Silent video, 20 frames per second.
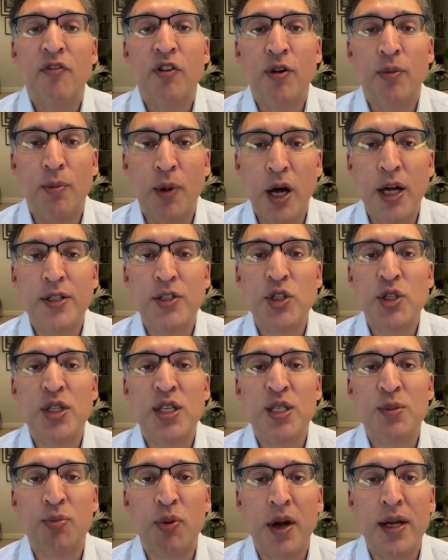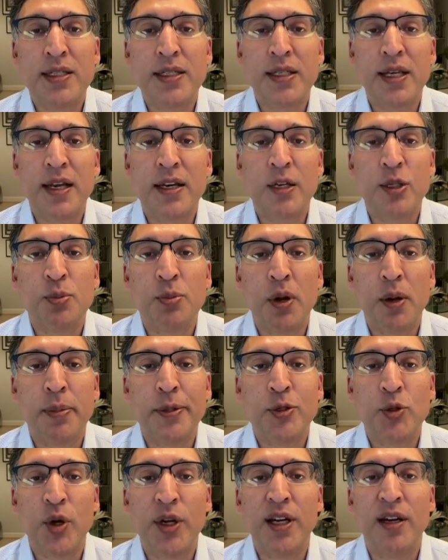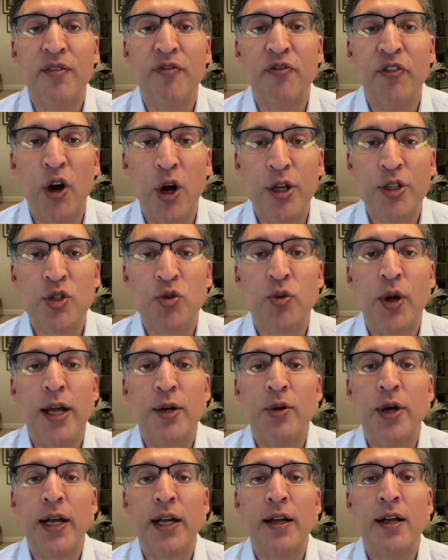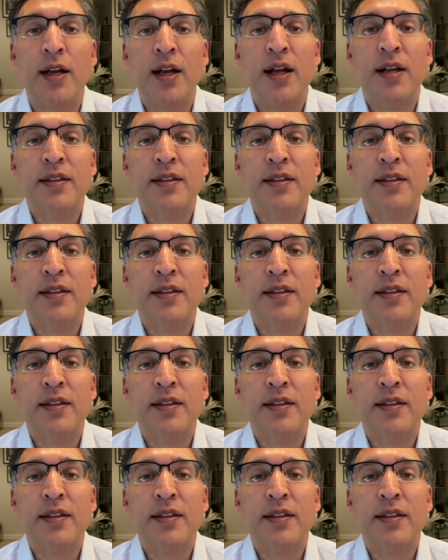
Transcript: "For months, this president has perpetrated false rhetoric